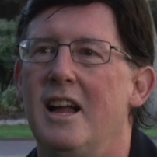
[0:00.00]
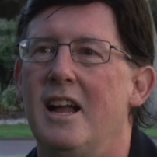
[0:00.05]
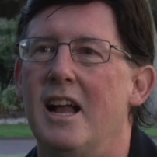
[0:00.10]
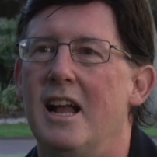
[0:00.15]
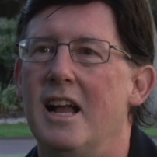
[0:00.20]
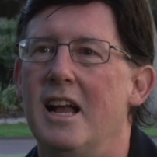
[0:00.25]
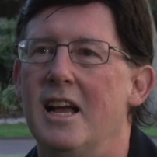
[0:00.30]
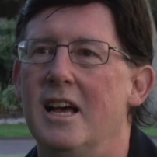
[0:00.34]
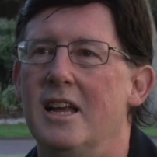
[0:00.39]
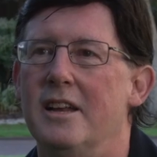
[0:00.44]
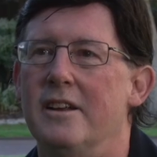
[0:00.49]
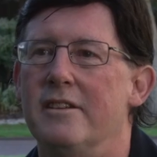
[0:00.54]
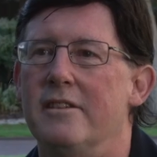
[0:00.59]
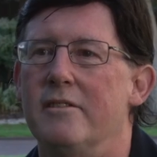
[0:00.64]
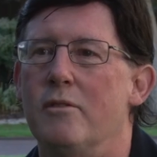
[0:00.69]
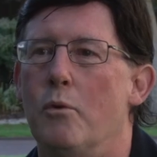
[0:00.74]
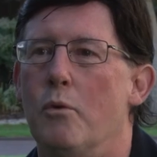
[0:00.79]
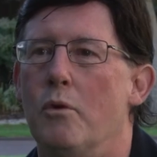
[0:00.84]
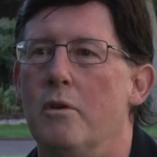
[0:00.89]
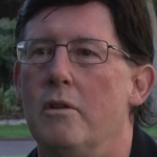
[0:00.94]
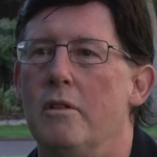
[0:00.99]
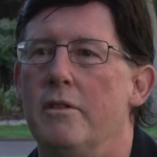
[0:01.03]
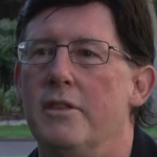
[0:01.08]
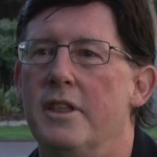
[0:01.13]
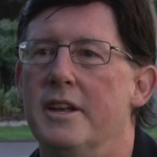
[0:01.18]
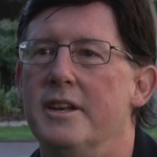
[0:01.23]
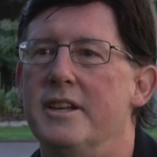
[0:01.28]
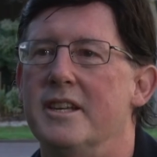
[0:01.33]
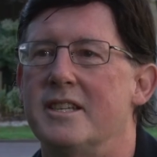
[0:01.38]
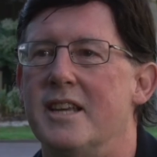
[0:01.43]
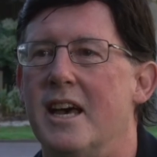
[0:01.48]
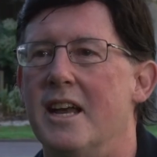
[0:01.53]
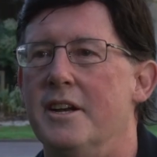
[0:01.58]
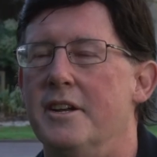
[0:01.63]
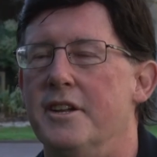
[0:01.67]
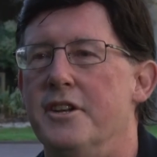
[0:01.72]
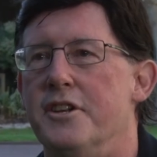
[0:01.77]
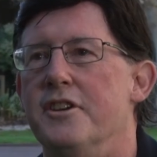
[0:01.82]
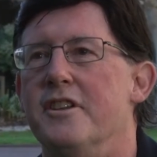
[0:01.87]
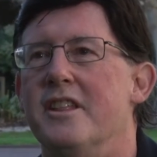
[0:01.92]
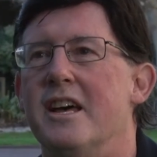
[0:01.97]
and then decided to
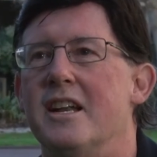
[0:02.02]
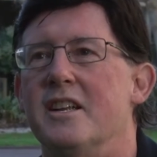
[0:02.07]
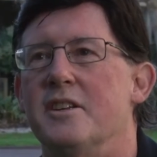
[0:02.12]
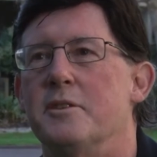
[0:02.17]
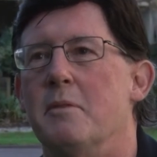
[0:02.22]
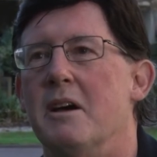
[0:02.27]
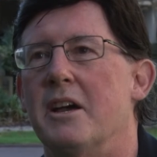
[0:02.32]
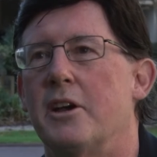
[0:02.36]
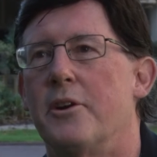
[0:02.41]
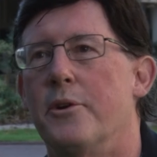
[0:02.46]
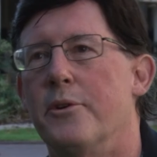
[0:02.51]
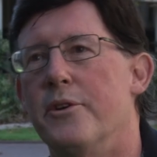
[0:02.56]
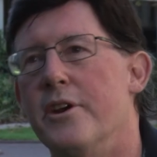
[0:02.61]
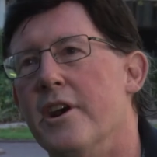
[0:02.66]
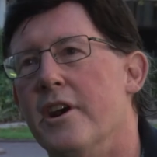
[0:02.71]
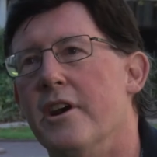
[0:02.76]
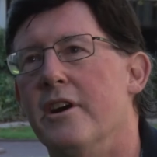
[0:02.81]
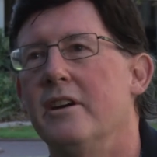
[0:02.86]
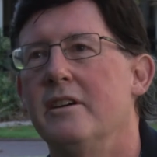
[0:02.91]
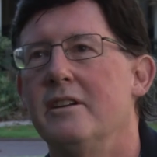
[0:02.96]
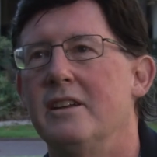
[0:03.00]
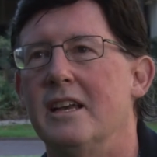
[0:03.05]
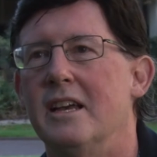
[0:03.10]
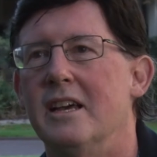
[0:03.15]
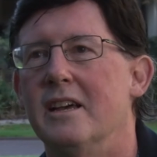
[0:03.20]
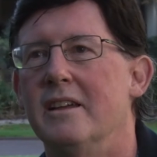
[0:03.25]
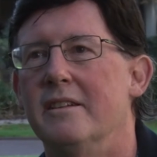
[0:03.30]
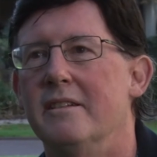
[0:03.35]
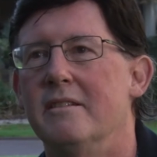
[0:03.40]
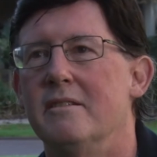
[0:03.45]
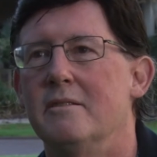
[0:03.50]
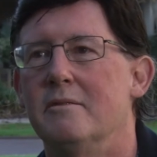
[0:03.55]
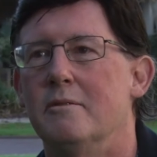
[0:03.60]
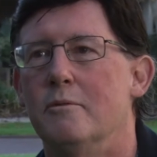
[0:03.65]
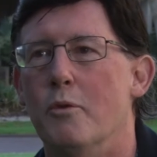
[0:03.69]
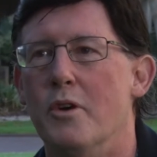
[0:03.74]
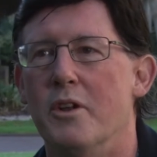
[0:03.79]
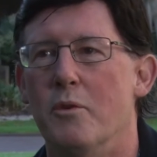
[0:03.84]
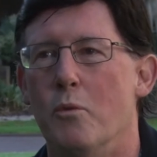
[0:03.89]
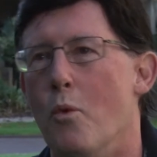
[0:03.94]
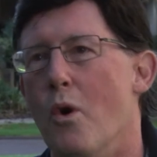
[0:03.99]
do that as my career, and
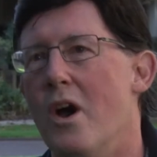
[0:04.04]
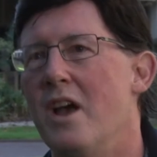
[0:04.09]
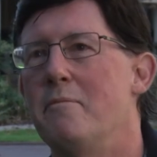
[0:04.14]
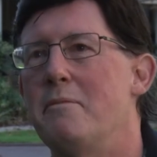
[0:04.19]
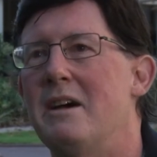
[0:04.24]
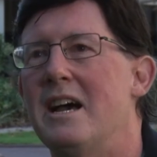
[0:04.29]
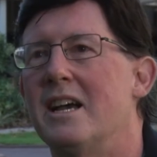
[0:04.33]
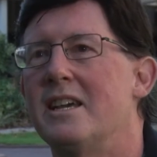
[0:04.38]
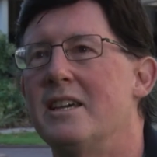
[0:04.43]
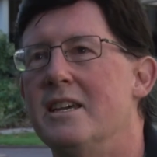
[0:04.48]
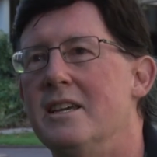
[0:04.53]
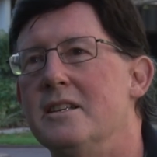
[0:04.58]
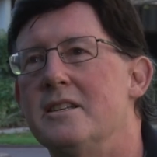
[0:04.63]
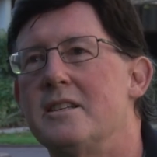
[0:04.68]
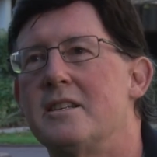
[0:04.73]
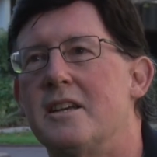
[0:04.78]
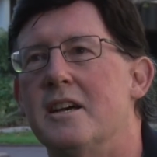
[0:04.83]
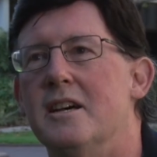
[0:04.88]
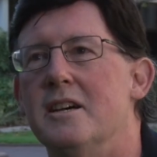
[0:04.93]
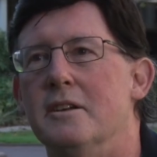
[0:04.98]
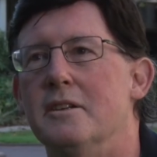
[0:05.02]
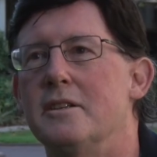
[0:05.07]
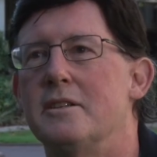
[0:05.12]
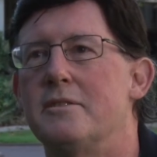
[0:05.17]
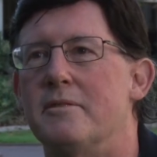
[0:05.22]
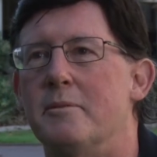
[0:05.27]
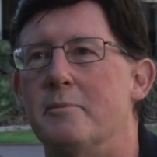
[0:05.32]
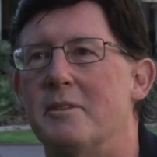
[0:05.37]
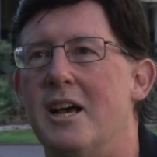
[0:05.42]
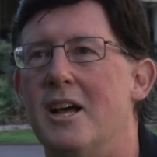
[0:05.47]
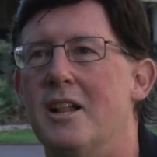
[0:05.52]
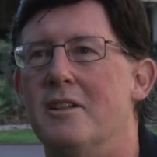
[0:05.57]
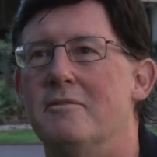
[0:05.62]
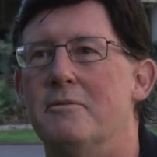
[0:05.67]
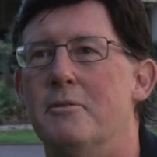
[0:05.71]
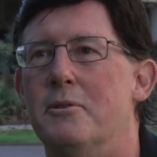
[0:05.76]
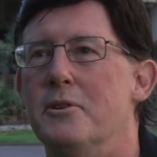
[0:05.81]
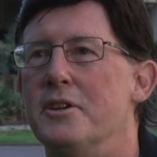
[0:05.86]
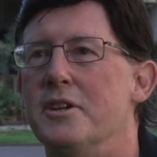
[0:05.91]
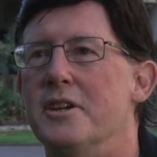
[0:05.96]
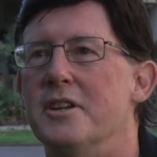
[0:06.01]
went way back East Coast from
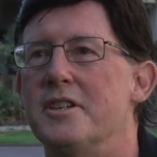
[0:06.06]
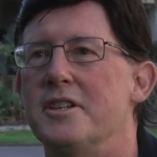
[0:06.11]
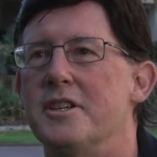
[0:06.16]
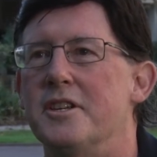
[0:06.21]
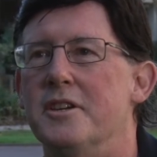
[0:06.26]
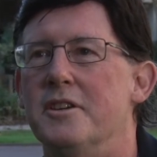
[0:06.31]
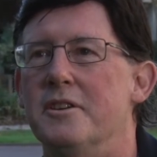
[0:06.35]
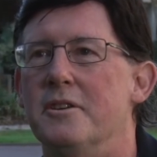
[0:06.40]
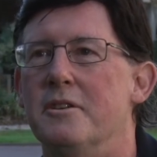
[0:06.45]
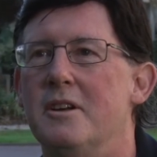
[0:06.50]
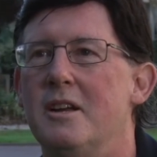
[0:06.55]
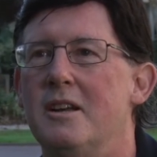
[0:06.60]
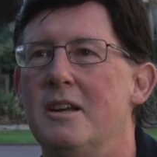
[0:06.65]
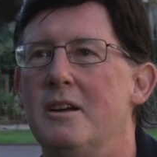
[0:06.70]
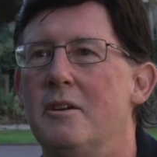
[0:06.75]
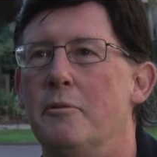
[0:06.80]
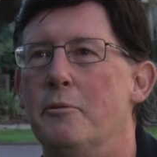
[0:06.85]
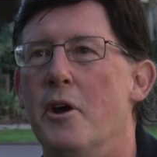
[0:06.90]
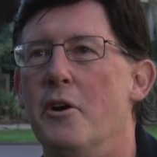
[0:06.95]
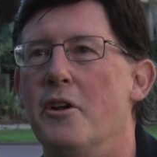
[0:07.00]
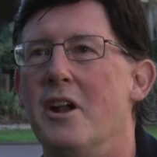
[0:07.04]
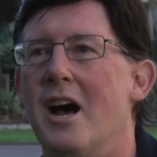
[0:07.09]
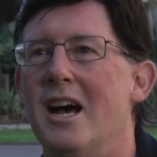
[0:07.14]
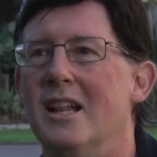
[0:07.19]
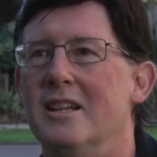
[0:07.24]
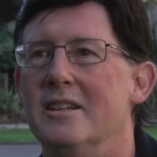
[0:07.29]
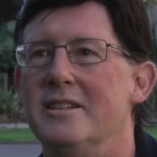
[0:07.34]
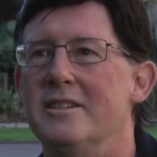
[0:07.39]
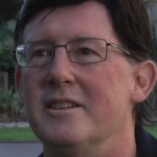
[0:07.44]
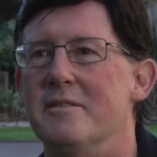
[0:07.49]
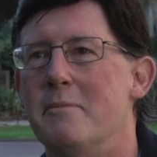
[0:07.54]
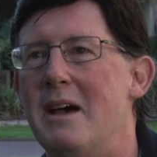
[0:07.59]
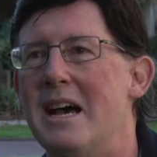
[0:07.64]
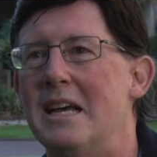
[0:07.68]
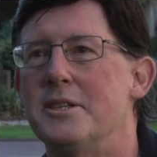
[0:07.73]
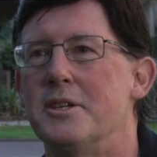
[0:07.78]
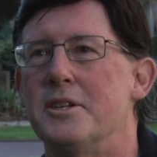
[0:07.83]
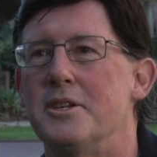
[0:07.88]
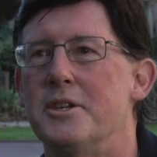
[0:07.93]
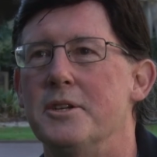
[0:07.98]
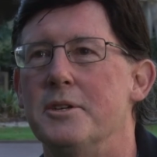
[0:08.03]
California to Rhode Island and
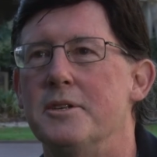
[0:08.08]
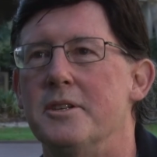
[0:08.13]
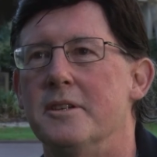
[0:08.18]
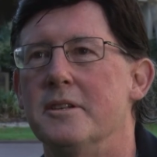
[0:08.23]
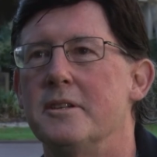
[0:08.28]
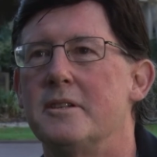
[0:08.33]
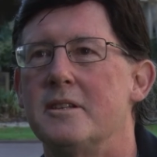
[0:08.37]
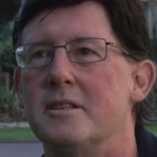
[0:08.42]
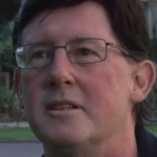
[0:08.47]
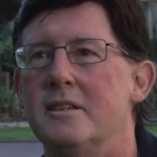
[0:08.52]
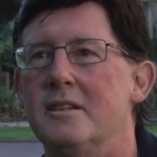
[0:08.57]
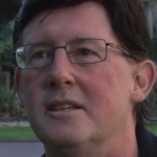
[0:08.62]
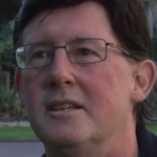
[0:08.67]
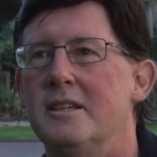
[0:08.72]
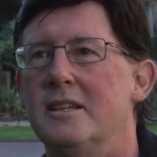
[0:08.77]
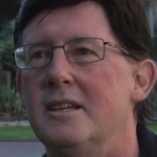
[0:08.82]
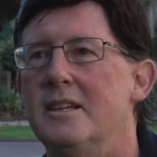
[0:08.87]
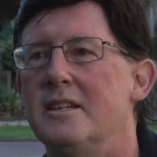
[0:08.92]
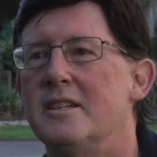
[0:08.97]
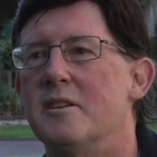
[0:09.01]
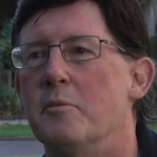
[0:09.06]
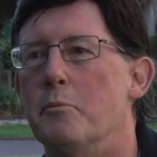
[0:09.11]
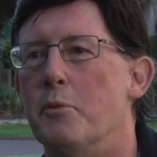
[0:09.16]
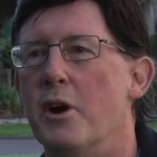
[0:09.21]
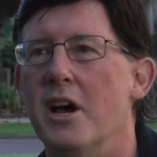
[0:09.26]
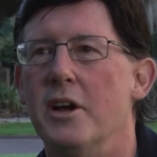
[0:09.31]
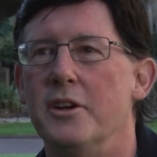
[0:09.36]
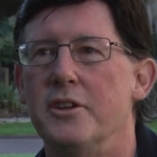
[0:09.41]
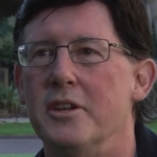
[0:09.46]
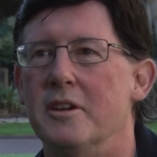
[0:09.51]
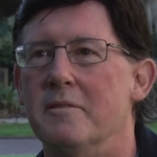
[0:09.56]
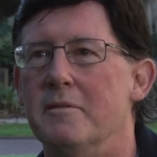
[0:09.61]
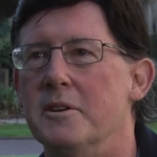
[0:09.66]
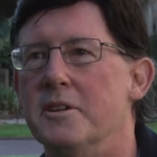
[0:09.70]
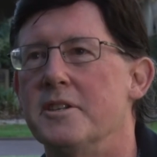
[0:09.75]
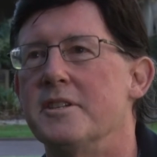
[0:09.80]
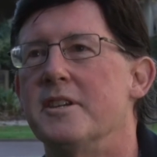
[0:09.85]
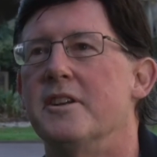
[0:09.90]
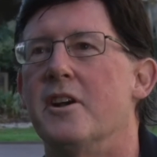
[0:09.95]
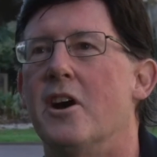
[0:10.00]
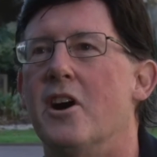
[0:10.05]
Massachusetts to Brown
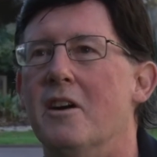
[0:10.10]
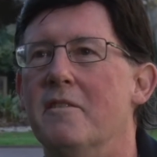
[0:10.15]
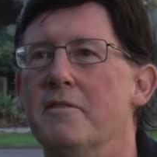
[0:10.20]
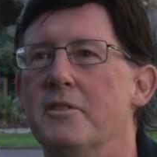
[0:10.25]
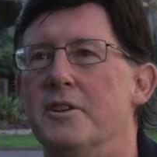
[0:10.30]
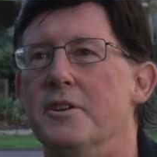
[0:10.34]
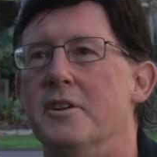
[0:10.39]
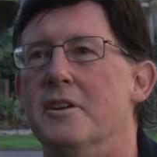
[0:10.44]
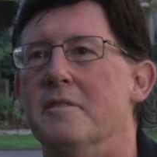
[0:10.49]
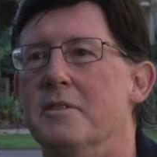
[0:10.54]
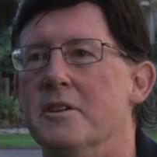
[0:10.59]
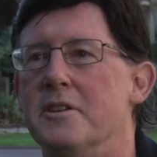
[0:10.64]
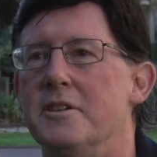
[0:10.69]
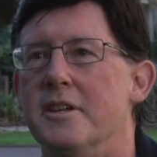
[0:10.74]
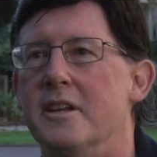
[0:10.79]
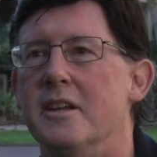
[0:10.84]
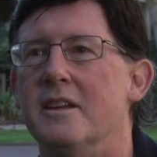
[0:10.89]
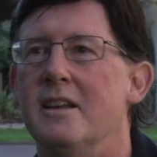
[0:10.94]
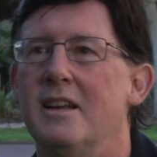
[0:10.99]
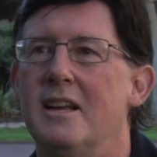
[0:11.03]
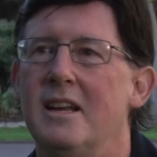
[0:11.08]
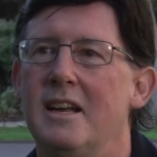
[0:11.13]
University and Harvard University